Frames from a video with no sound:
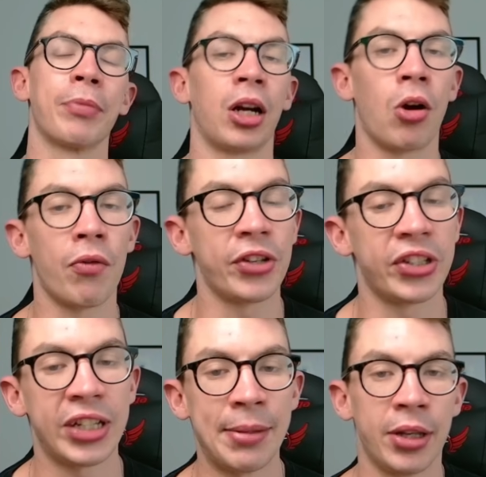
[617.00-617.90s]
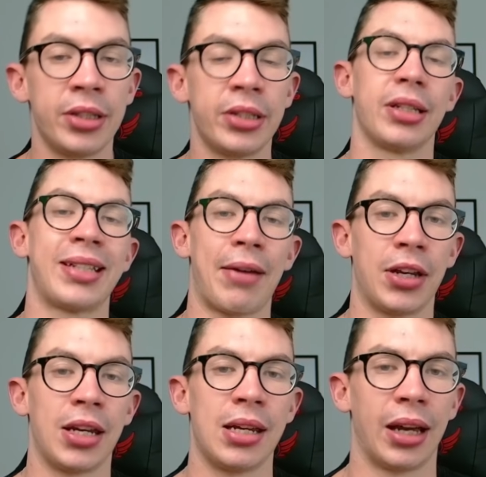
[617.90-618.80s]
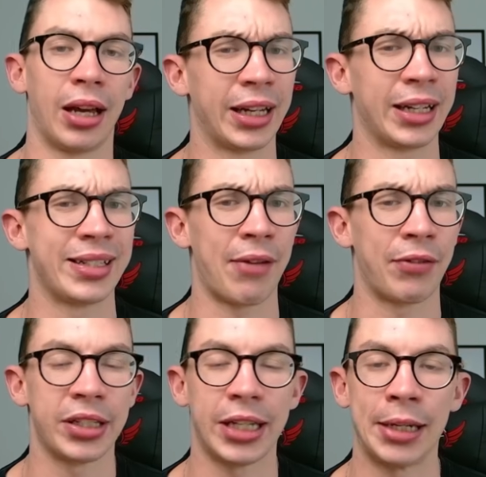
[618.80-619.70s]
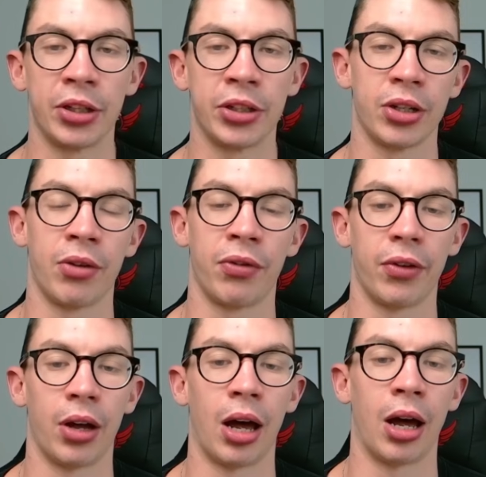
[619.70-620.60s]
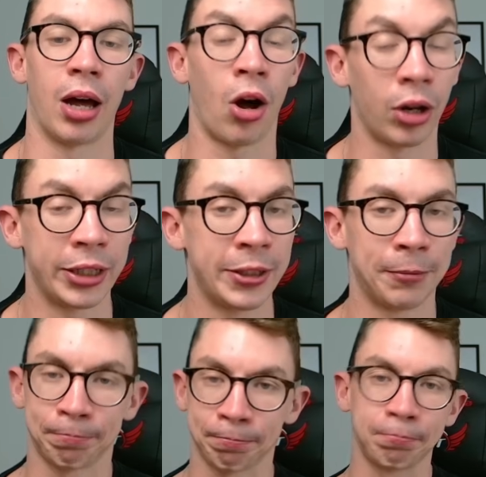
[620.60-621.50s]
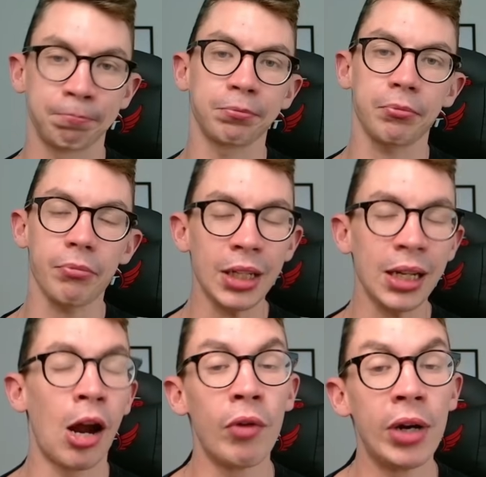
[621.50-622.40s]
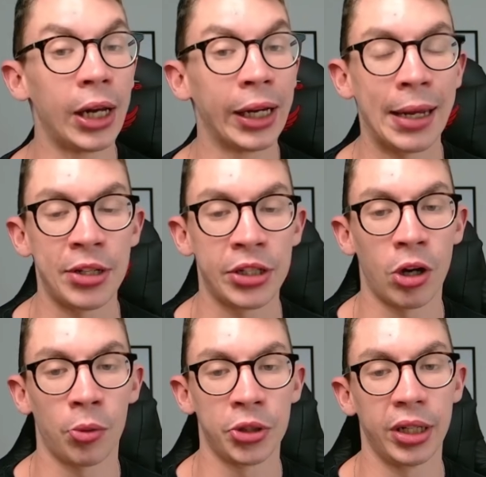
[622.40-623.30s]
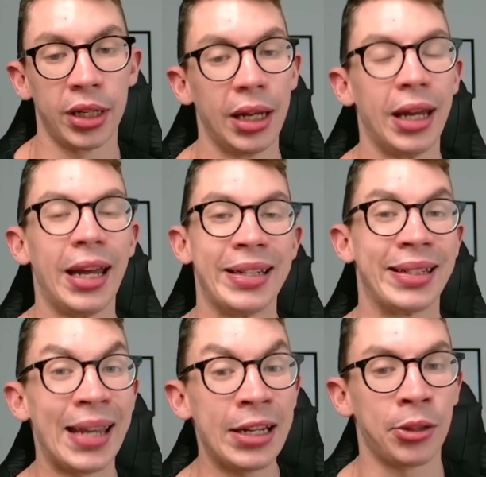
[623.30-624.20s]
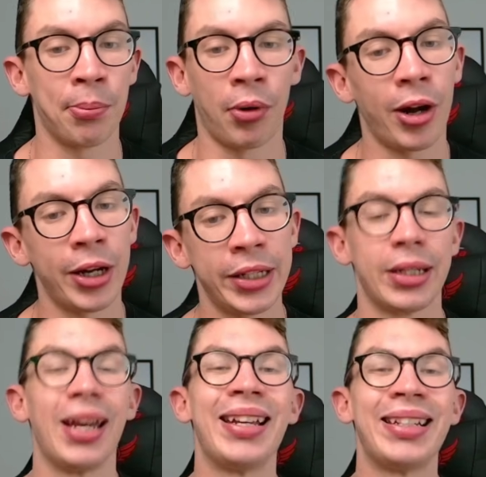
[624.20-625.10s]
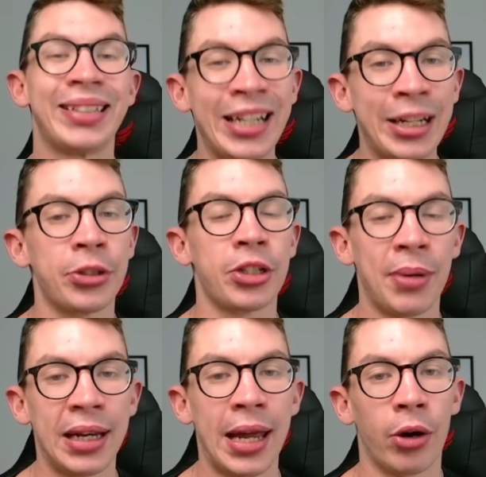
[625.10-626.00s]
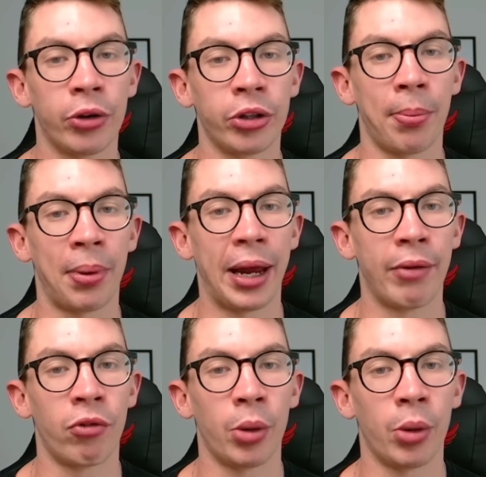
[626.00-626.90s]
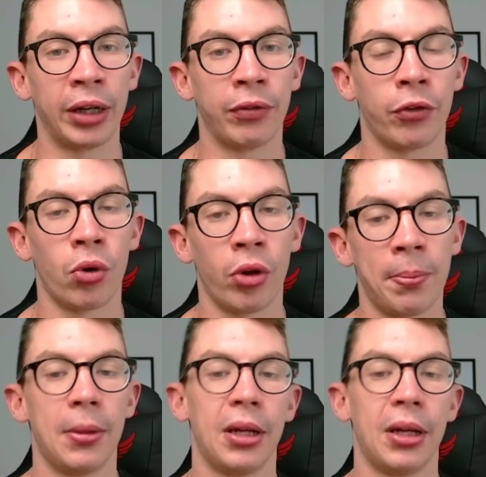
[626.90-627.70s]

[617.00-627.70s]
Gone for Siemens, Xavi, I think it's Xavi Siemens of Holland. I really like him as an option. He's a decent price. Seems to be nailed on playing right wing for them.